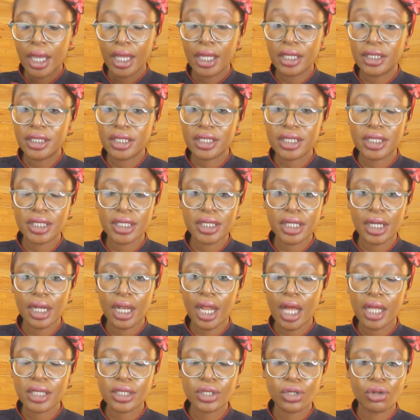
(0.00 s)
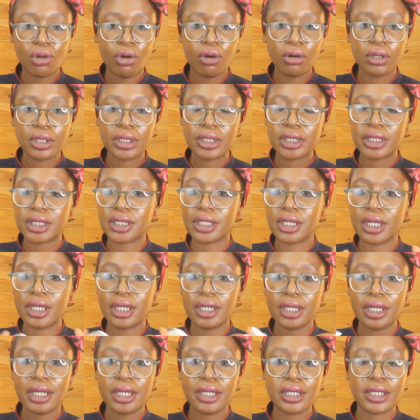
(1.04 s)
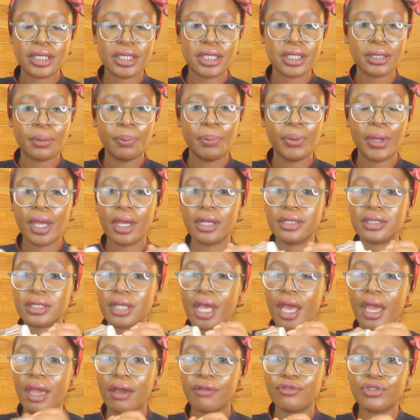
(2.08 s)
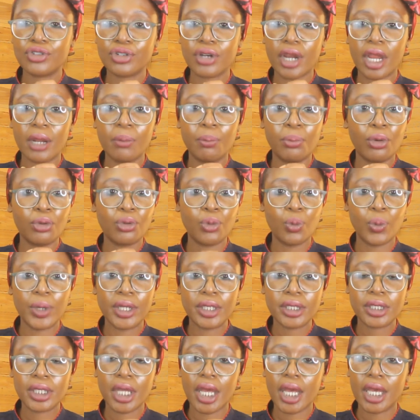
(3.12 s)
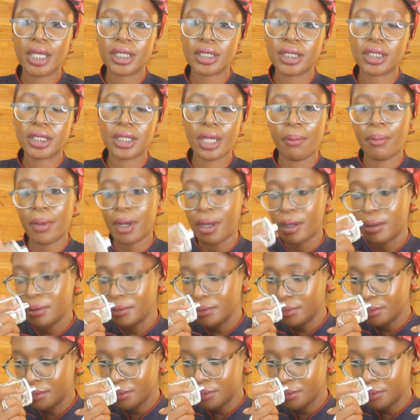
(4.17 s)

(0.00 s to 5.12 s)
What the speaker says: It just doesn't last long on the skin. It disappears. I have tried both winter and summer.